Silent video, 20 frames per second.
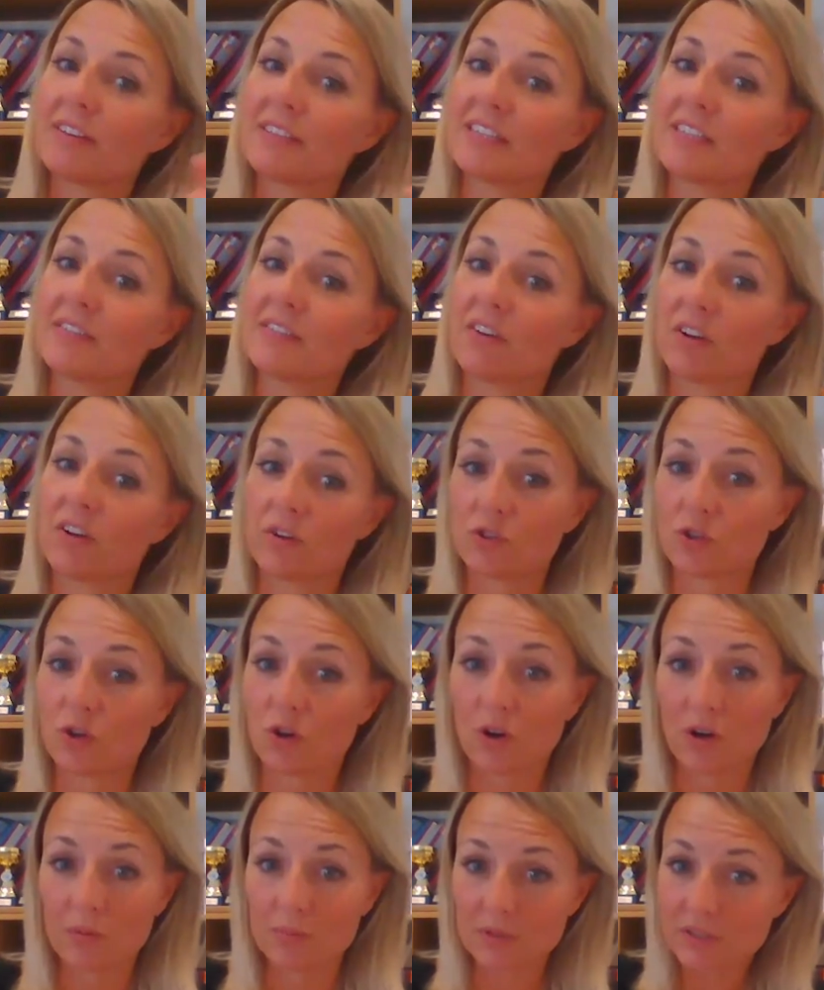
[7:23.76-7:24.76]
identified our
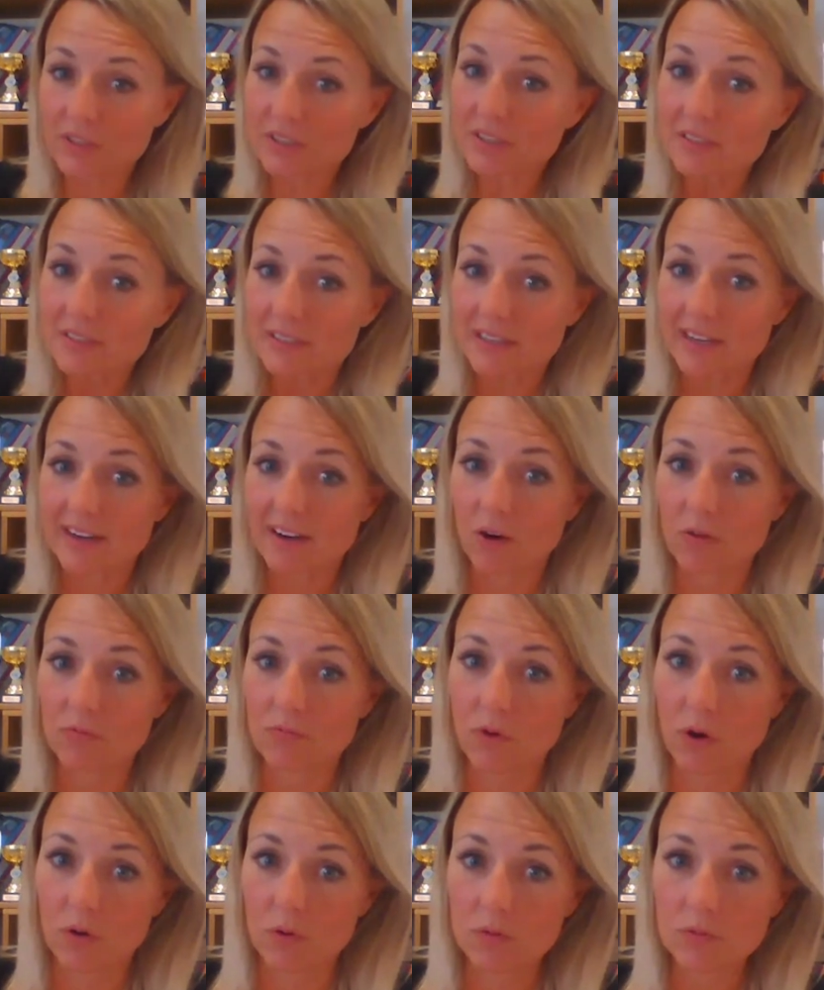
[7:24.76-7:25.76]
chocolate buttons in our
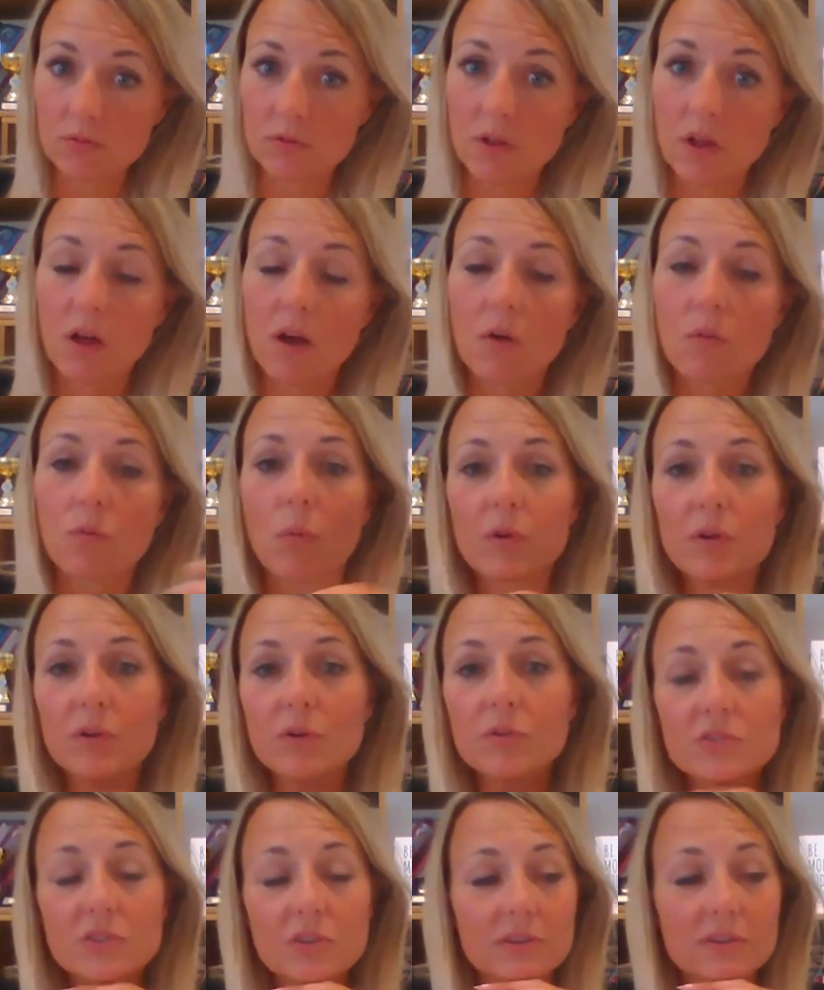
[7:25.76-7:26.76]
role, what we
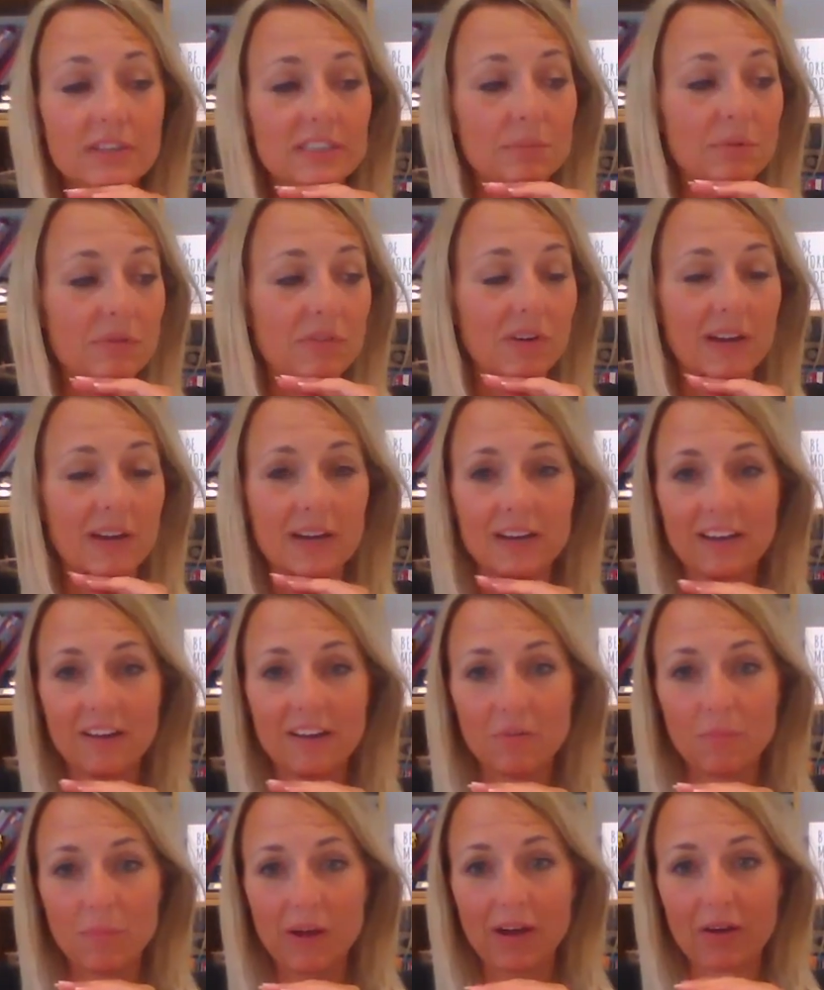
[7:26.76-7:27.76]
also need to be very
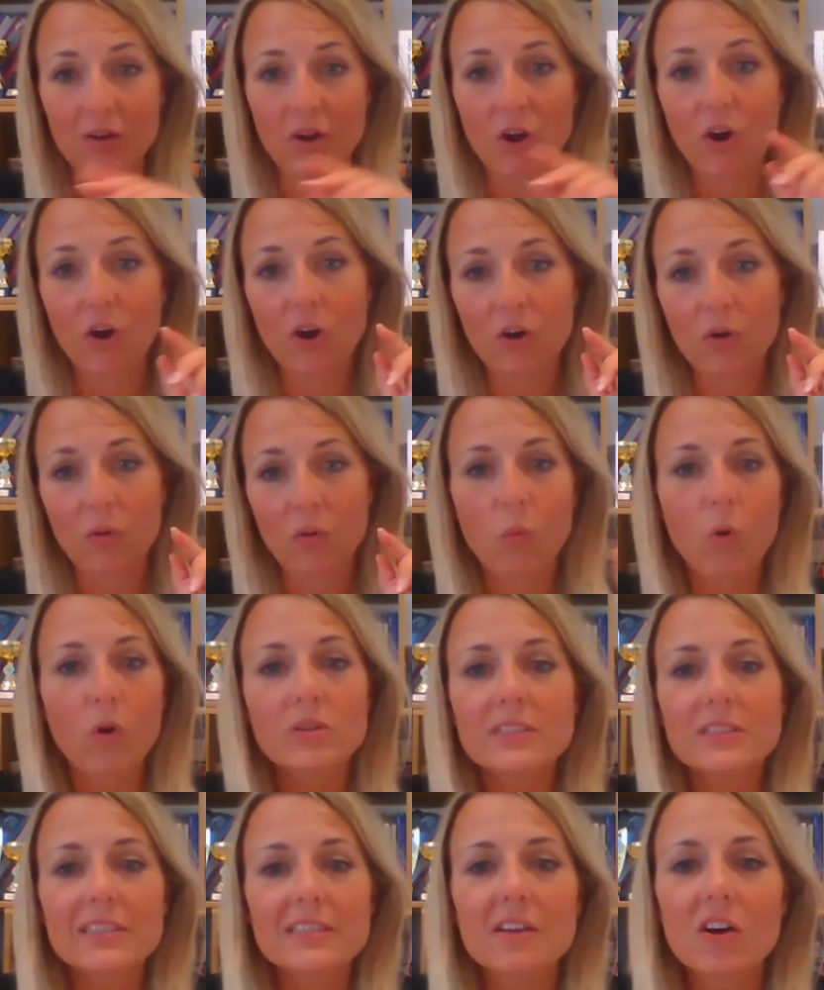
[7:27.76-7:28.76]
clear about are
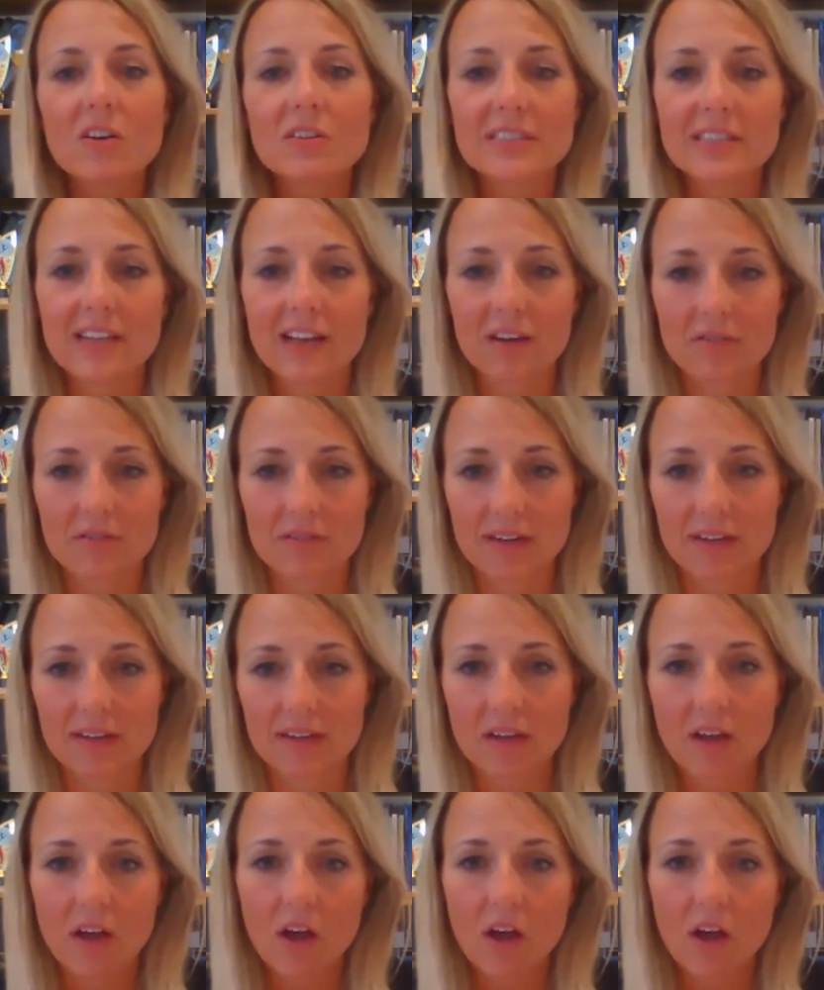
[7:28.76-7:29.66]
what is our celery?